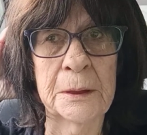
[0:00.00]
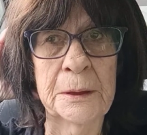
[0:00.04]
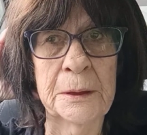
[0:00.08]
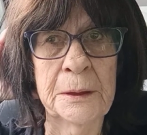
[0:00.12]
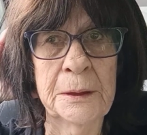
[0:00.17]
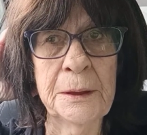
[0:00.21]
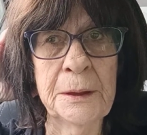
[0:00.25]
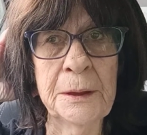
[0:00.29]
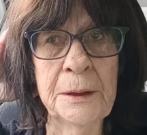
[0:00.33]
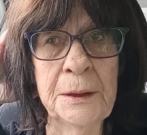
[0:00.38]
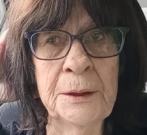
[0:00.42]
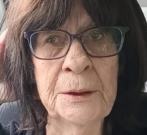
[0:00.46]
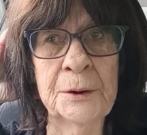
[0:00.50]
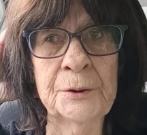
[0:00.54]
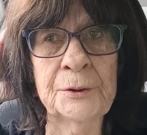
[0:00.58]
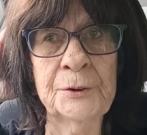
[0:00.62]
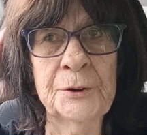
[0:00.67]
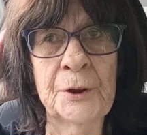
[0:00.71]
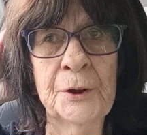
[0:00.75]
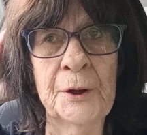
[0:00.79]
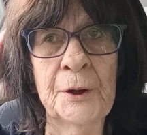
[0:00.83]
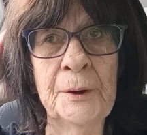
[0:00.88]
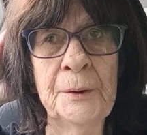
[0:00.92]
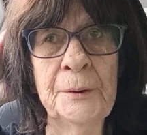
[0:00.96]
And
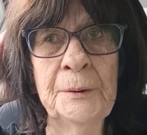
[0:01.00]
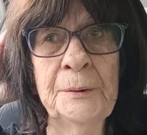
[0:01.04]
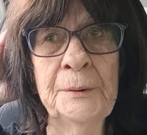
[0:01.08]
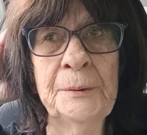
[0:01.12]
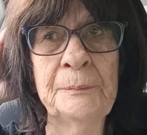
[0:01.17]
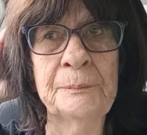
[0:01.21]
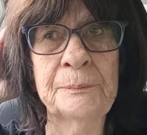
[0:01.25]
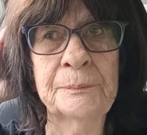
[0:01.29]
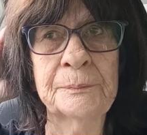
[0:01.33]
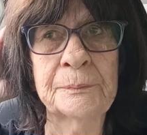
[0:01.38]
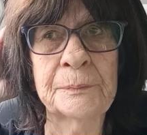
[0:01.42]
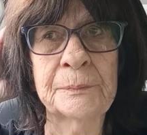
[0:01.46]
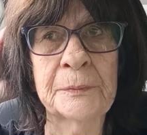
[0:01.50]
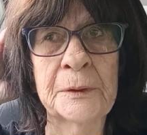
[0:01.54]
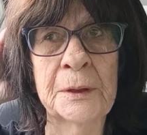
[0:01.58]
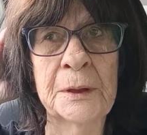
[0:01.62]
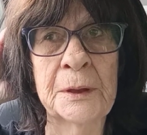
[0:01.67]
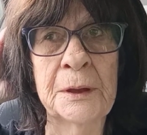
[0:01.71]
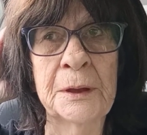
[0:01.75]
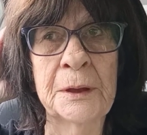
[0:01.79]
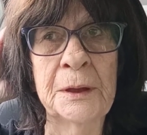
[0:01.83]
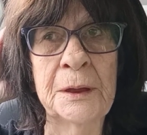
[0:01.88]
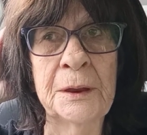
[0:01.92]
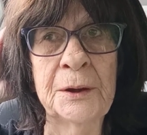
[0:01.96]

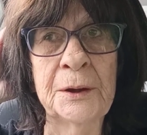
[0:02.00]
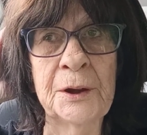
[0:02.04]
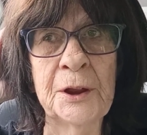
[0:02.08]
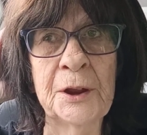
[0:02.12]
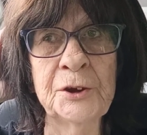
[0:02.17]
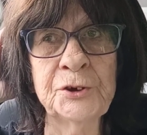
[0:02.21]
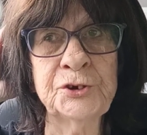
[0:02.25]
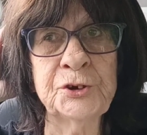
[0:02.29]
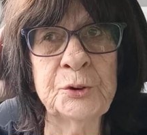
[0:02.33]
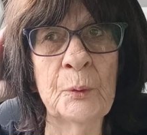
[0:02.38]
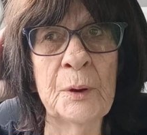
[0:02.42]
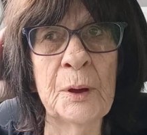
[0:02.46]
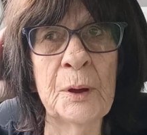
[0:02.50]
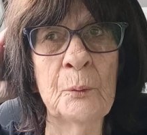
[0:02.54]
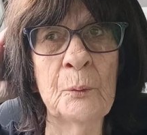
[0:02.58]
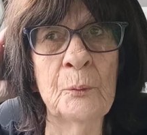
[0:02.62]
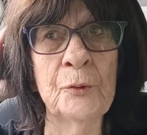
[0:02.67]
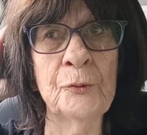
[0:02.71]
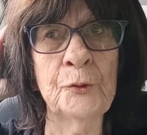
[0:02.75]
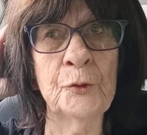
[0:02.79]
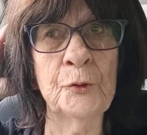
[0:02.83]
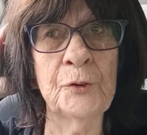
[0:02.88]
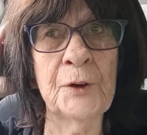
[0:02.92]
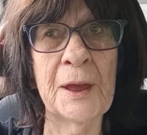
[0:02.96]
then she went with
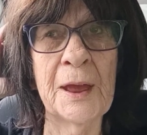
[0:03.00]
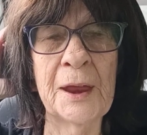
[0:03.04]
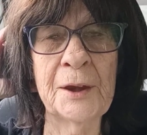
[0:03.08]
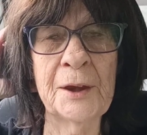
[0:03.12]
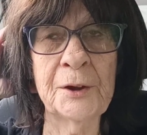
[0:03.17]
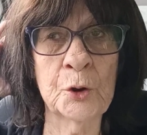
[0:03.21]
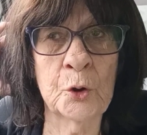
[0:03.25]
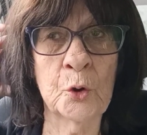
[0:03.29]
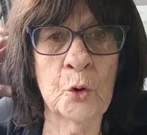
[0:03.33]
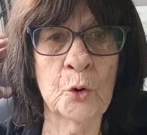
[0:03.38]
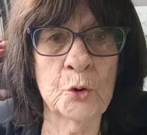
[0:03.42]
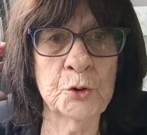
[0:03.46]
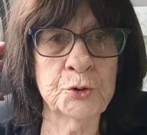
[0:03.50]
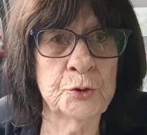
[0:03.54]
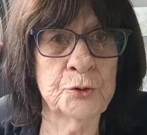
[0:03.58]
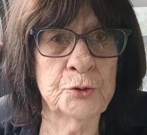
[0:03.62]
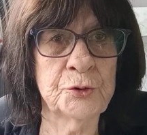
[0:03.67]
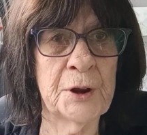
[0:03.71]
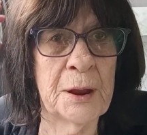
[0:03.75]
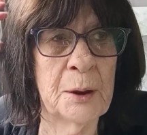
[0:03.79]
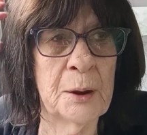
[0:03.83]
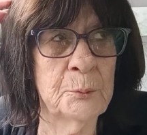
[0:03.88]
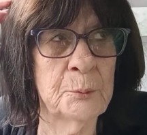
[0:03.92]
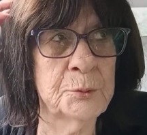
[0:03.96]
her dad, and of course, her
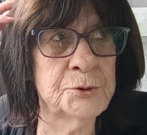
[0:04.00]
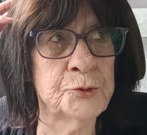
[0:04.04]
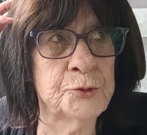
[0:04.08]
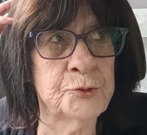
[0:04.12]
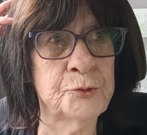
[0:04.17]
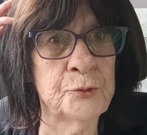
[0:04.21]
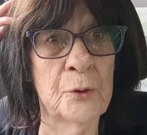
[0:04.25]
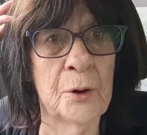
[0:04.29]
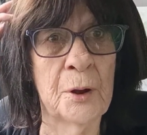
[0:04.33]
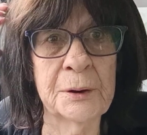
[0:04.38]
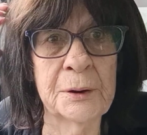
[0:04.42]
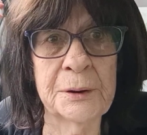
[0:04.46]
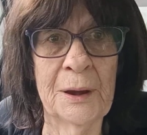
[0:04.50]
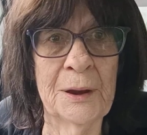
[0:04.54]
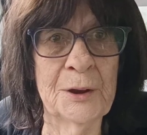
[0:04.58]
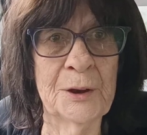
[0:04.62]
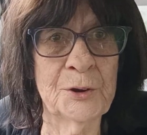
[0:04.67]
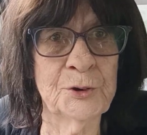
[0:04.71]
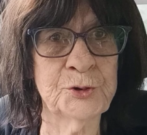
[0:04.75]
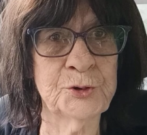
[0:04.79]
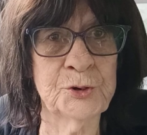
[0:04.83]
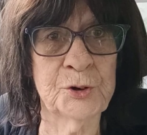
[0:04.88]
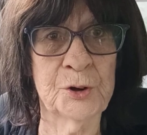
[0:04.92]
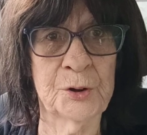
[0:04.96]
dad was a drunk, and I
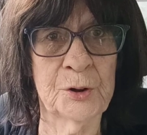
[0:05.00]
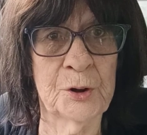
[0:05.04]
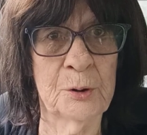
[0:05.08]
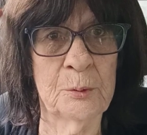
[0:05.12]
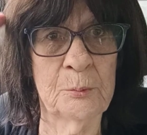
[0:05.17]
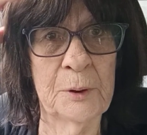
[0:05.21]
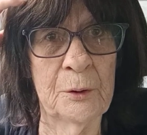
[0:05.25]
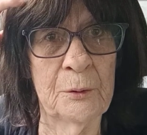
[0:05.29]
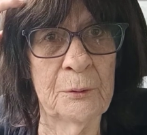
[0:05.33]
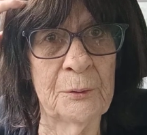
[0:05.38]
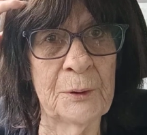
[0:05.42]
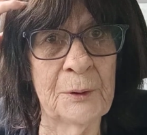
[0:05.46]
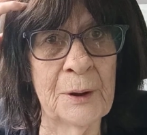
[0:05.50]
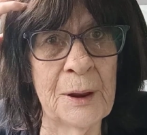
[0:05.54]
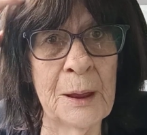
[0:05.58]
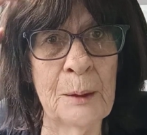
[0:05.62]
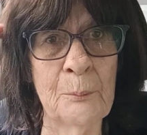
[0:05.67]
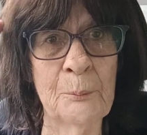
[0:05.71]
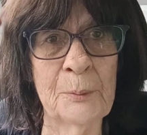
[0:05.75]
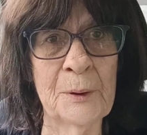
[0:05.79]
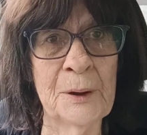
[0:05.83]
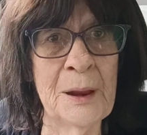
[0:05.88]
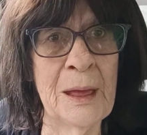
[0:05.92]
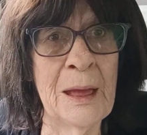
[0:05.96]
shouldn't have known better than that.
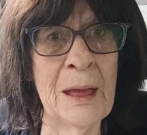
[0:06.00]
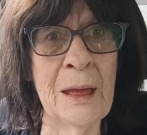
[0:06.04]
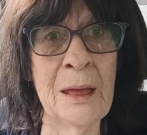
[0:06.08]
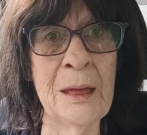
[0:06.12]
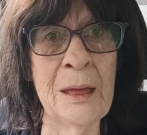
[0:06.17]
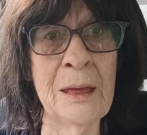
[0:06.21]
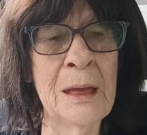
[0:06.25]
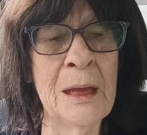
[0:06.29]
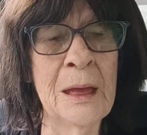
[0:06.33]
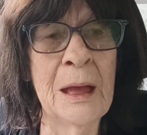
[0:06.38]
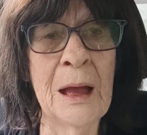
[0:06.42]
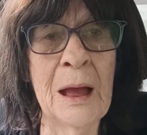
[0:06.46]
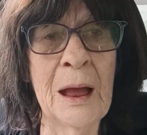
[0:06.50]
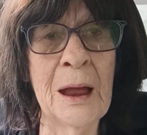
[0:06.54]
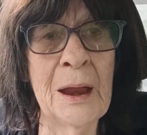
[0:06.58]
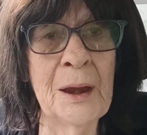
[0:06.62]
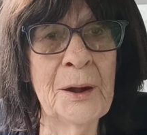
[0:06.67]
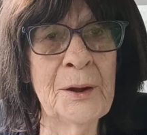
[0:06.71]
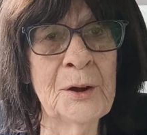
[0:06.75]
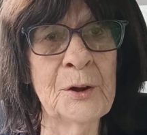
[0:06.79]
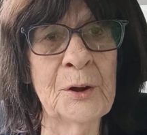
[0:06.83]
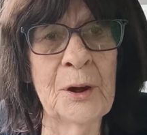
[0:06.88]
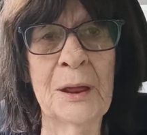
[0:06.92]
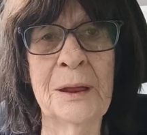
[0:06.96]
But I
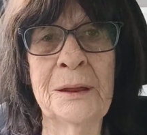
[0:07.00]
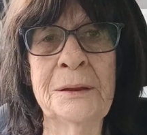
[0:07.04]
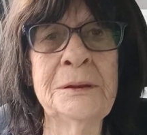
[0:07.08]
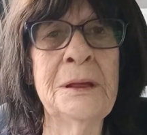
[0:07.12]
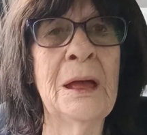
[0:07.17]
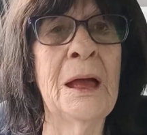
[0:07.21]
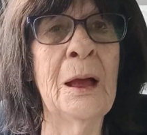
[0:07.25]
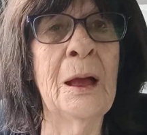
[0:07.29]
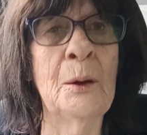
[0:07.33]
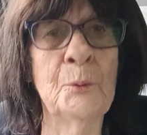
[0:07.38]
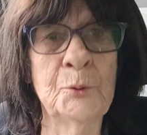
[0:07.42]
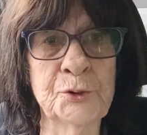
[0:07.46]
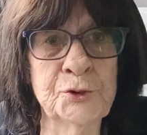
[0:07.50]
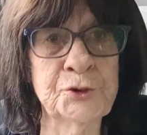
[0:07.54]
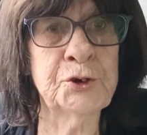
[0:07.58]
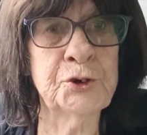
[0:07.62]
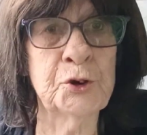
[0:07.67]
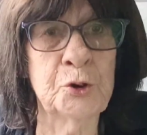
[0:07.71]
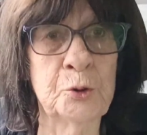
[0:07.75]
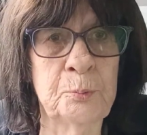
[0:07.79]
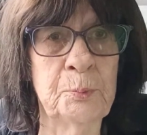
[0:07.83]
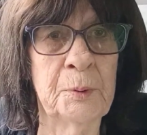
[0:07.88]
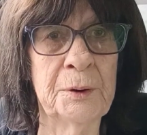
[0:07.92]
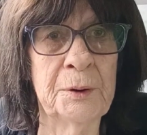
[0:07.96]
didn't. I was
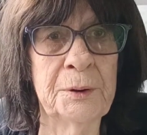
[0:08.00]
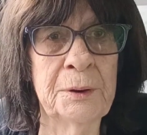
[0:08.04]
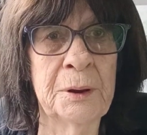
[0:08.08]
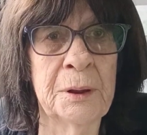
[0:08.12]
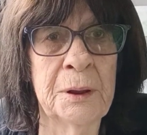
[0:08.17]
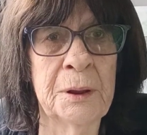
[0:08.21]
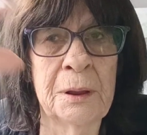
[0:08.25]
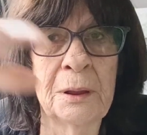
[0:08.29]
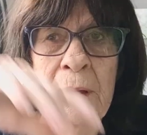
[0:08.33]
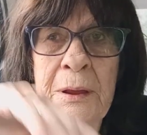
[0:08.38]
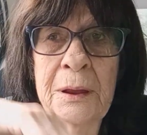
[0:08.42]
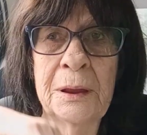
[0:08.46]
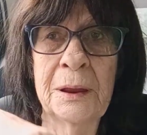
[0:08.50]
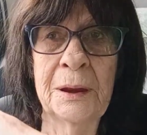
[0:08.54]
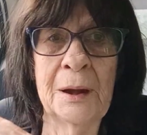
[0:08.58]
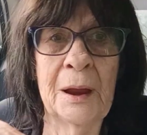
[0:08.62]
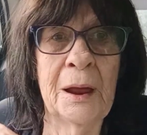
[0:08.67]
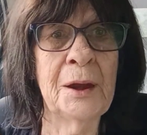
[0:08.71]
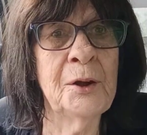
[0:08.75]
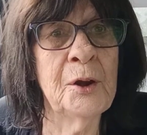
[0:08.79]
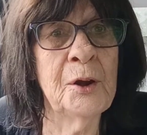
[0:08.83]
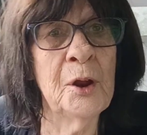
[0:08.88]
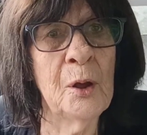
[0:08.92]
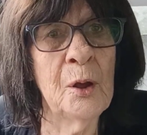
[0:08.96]
stupid, and
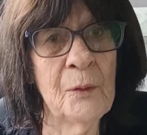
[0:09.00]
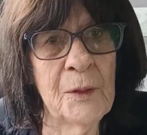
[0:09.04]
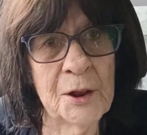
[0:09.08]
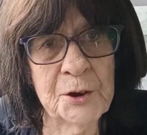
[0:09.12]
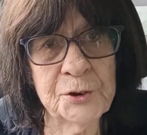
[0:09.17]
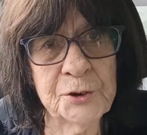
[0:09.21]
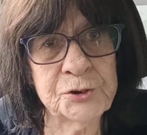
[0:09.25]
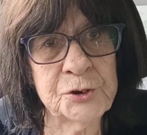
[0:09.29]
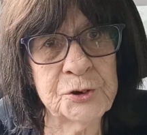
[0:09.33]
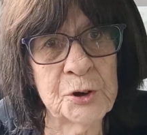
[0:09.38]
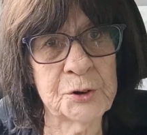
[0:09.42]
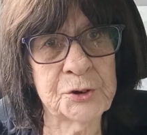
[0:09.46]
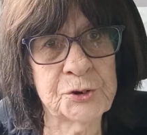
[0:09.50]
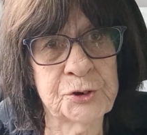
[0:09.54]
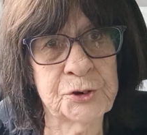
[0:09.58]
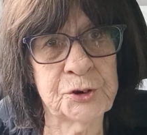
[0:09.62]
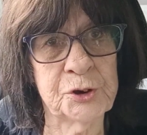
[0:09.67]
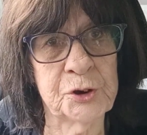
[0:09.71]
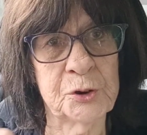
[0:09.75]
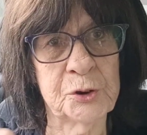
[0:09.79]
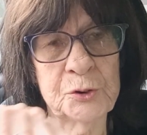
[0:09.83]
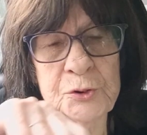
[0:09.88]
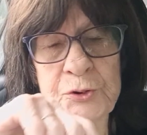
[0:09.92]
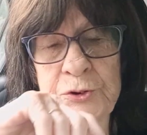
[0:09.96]
I know that's no
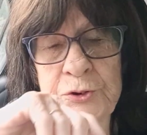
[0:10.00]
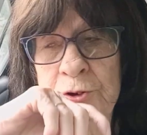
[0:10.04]
excuse.